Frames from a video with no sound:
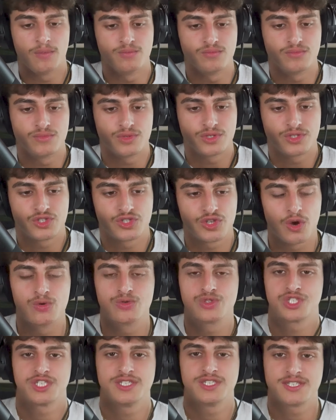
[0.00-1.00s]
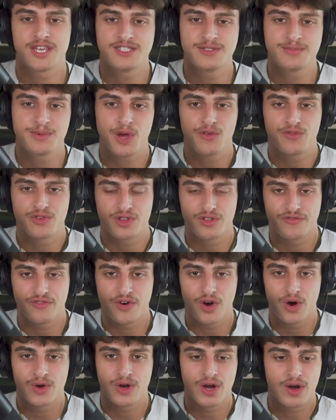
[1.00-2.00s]
So she sends me over the
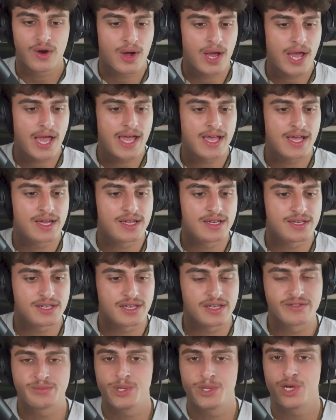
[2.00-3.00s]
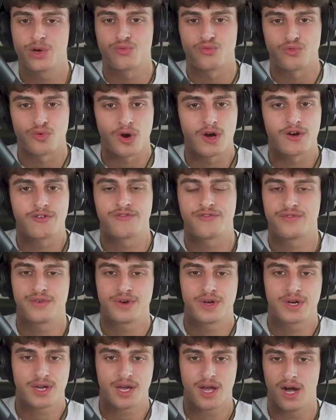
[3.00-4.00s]
photo and gives me a rough
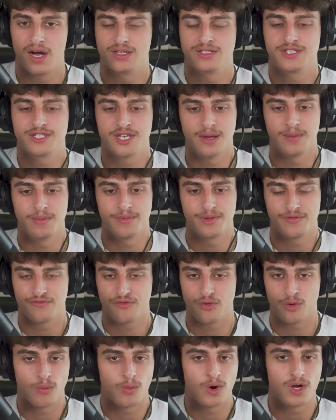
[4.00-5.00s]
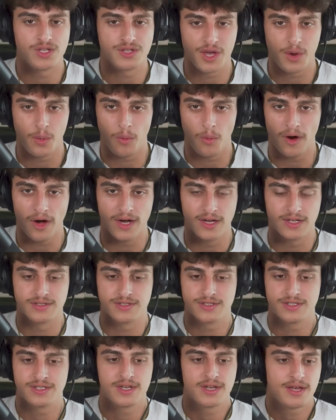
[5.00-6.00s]
concept for what they
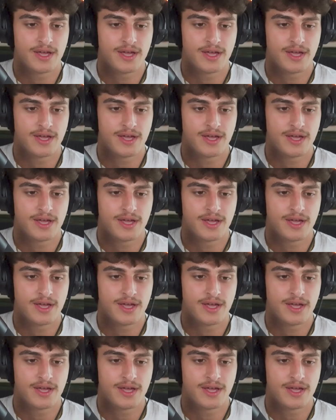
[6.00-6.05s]
want.